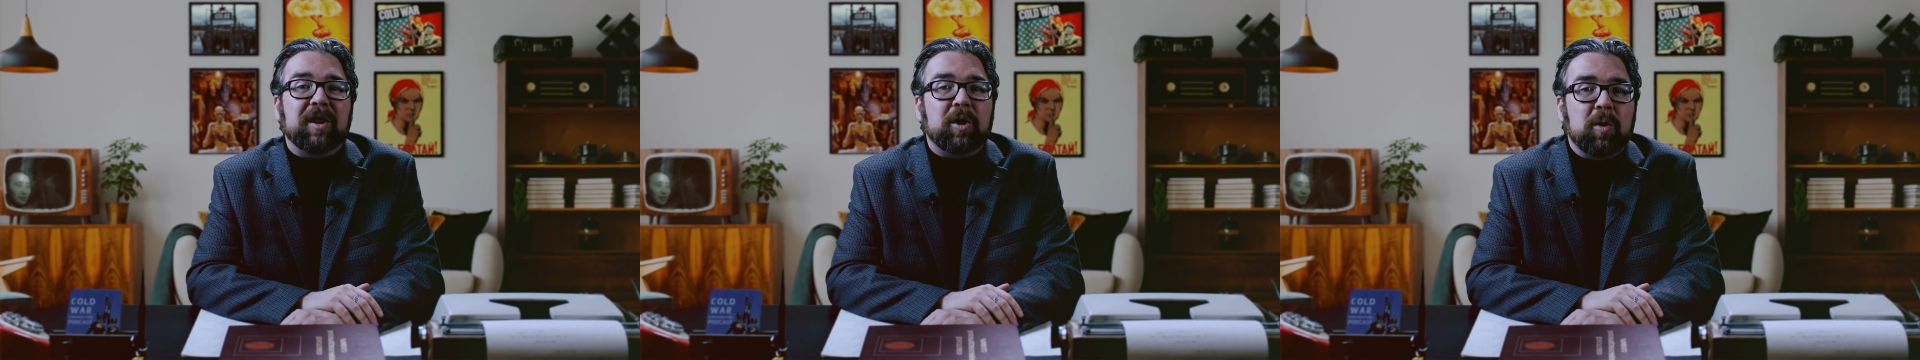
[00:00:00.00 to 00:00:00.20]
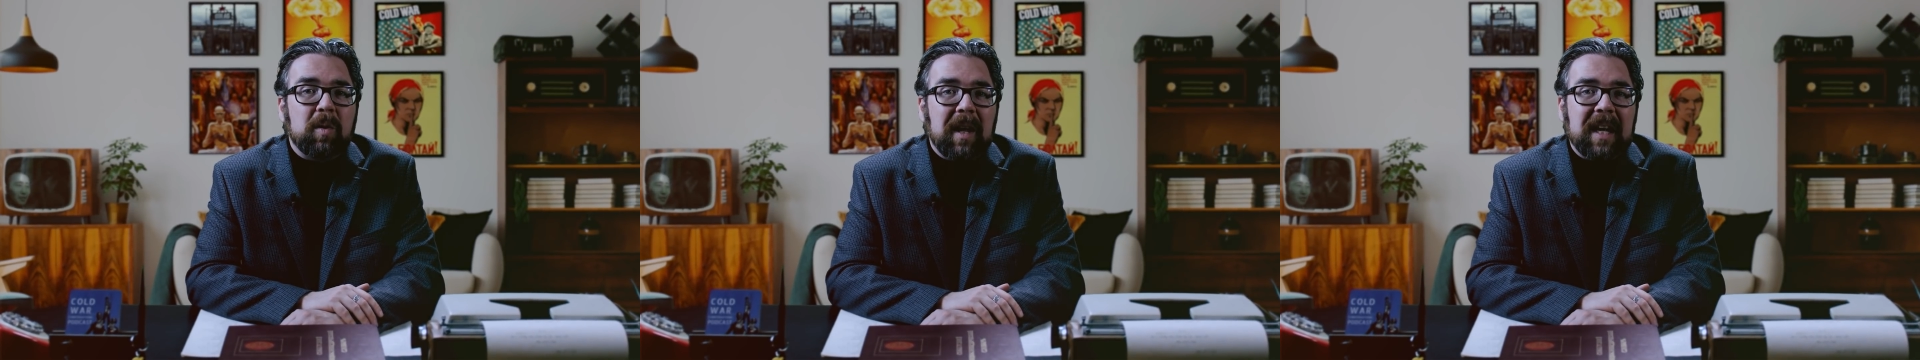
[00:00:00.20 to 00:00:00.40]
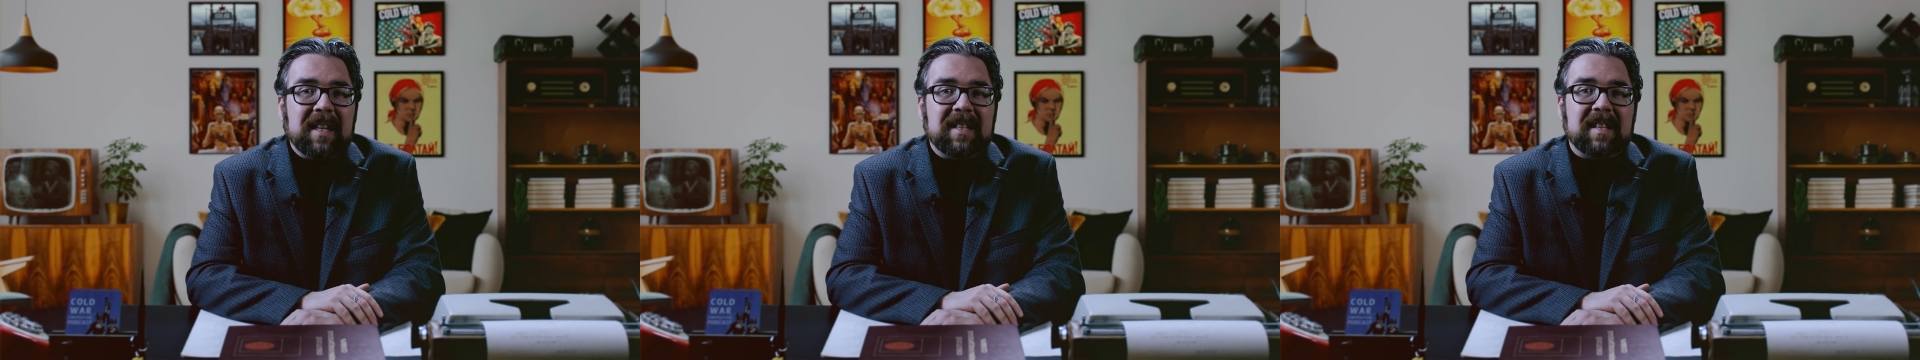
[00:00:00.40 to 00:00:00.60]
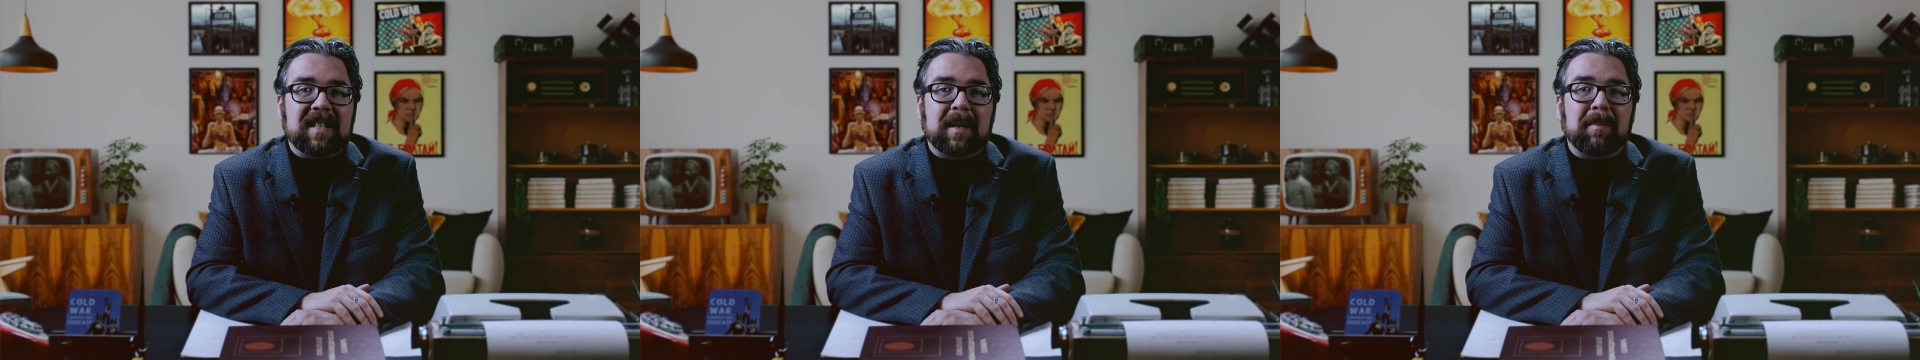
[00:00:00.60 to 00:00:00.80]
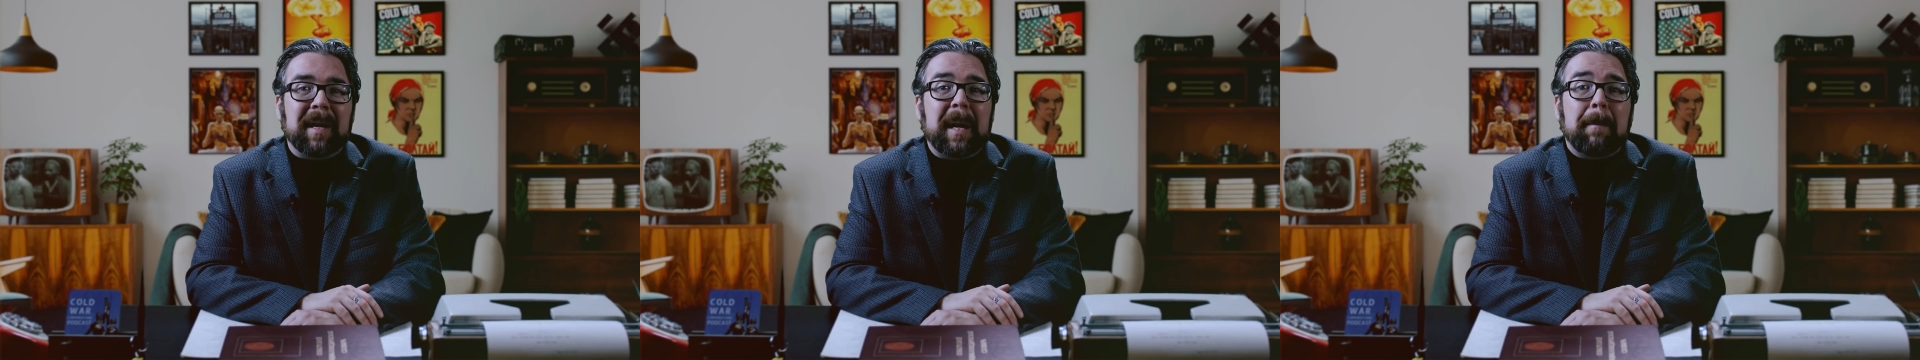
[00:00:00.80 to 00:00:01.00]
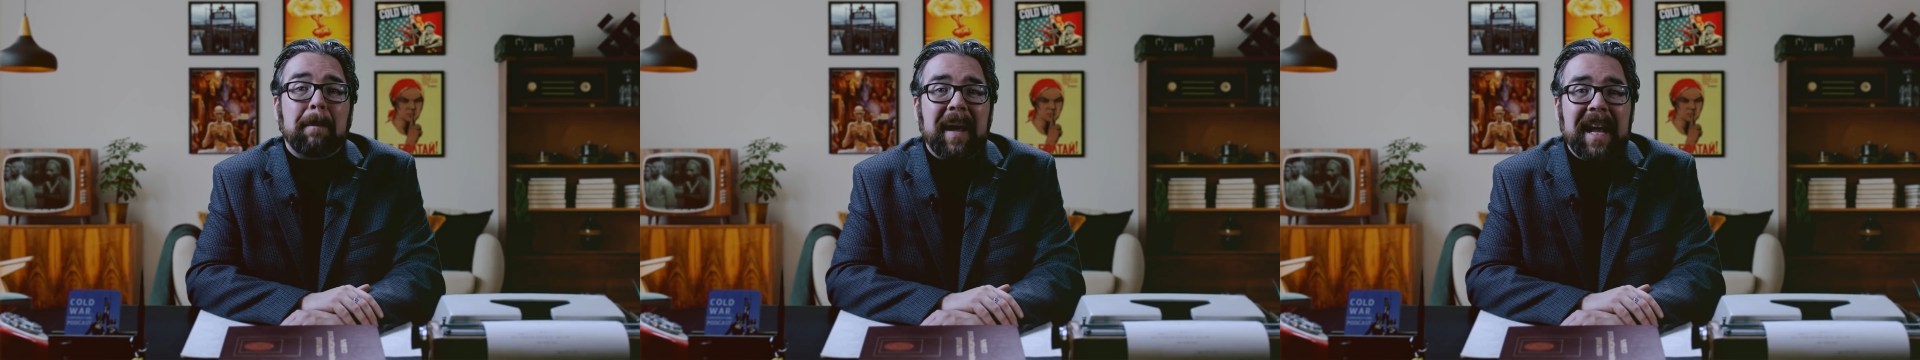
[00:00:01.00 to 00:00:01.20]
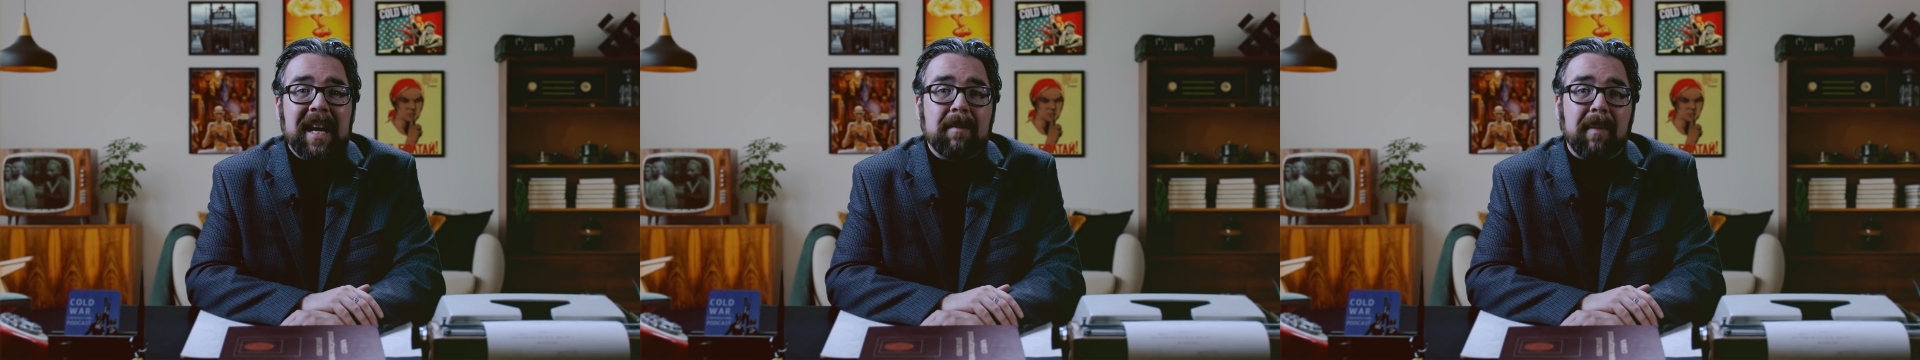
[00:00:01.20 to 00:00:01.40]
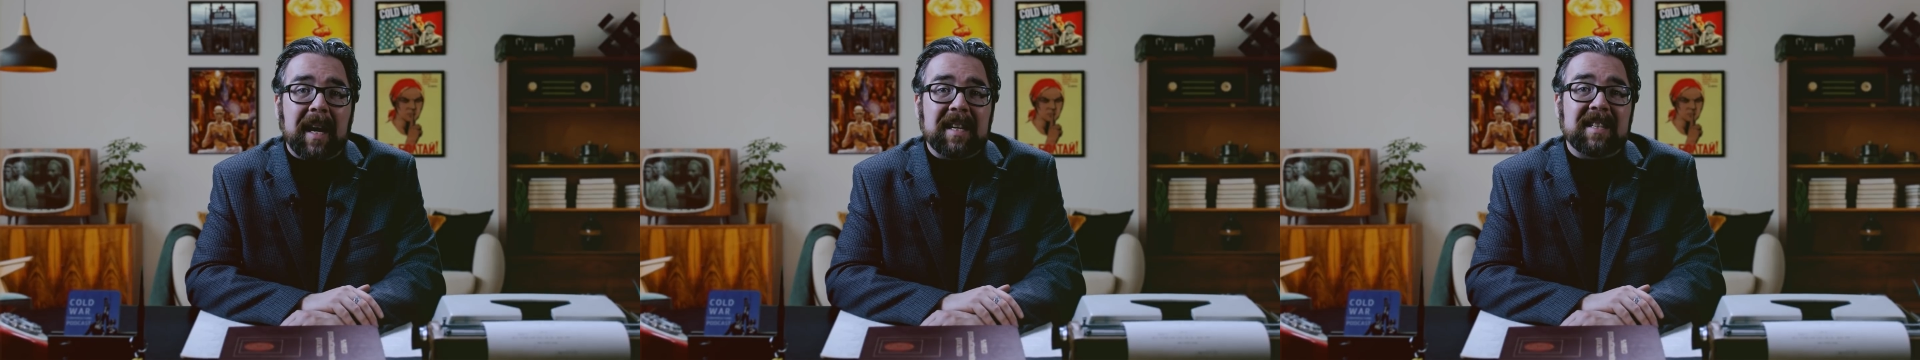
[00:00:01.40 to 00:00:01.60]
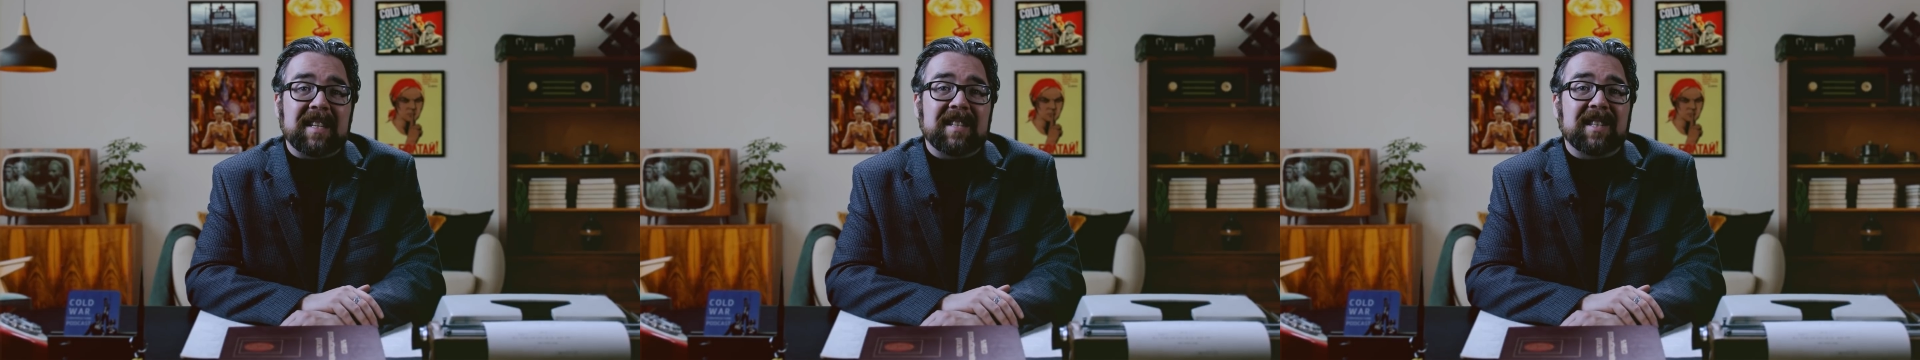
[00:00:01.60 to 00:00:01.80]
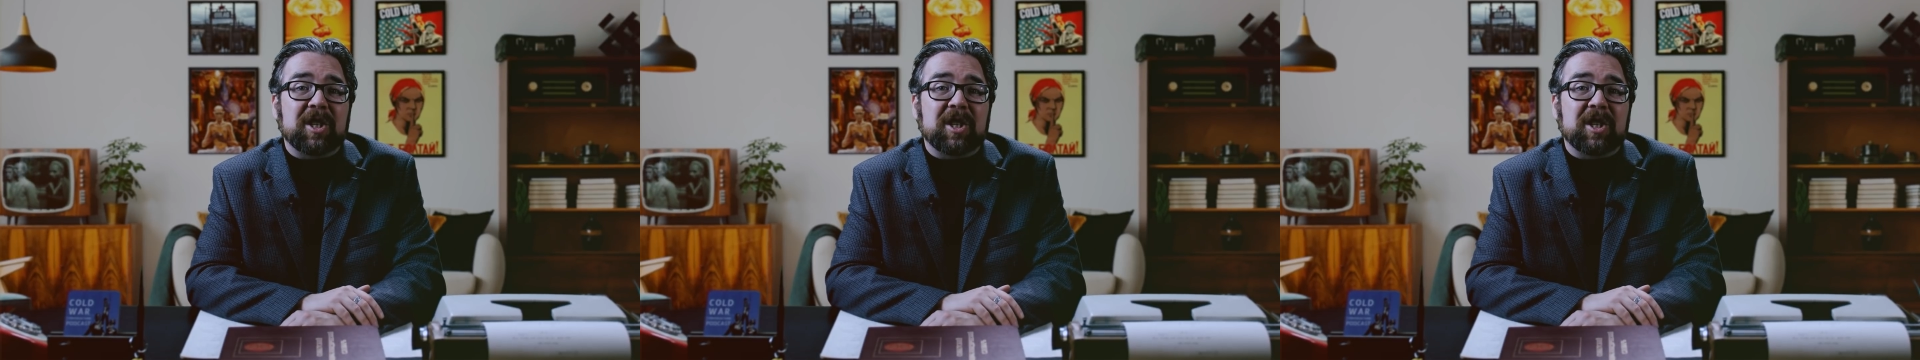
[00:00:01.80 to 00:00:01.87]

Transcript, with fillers: the Gulag system epitomizes